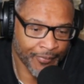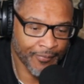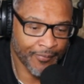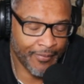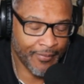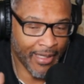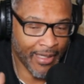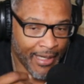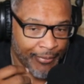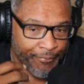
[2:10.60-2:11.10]

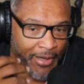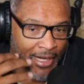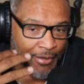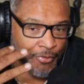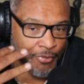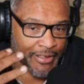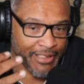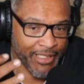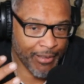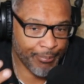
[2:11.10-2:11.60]
I, I
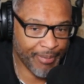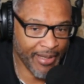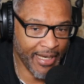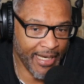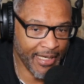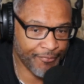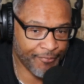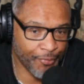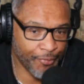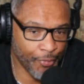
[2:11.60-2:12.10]
would get
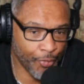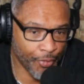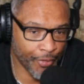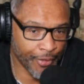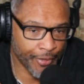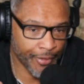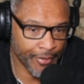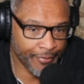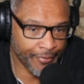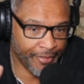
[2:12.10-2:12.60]
paid
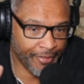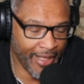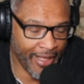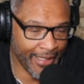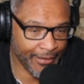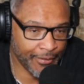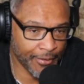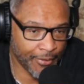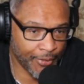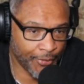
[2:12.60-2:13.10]
for
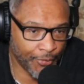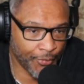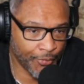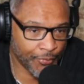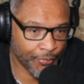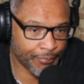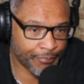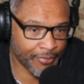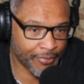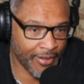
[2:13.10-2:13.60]
that
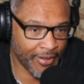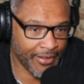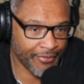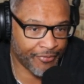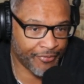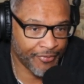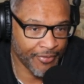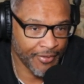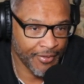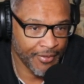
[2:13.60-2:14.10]
load
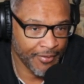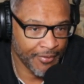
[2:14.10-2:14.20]
plus